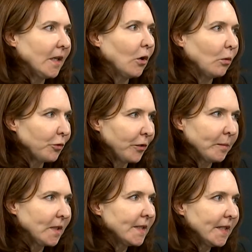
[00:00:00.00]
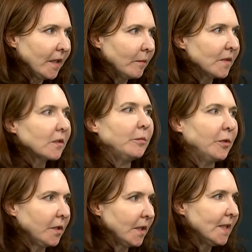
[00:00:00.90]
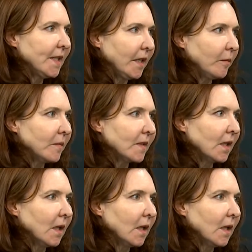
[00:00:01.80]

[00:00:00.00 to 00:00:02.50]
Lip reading: home treatment teams, community teams,